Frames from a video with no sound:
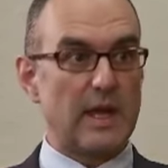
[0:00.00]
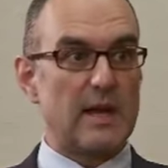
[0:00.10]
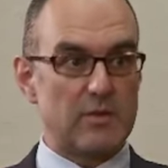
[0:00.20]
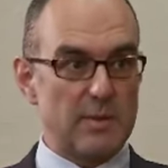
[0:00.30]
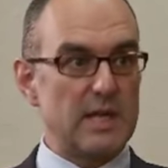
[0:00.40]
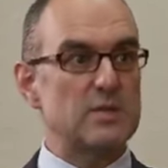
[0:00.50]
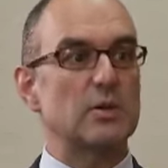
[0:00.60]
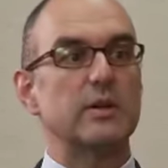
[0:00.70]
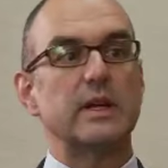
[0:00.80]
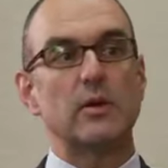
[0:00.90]
they have a
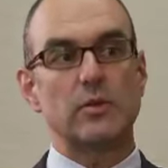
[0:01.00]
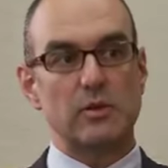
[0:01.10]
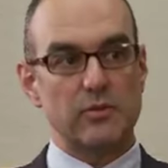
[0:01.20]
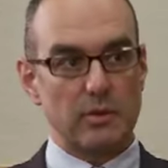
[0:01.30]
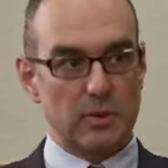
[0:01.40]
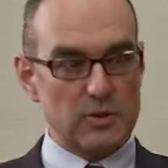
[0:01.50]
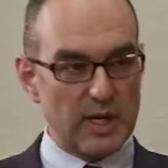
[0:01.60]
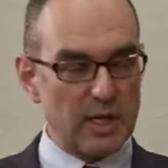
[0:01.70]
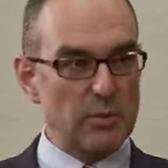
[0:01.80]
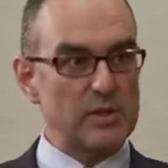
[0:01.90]
mentor, they go through a formal training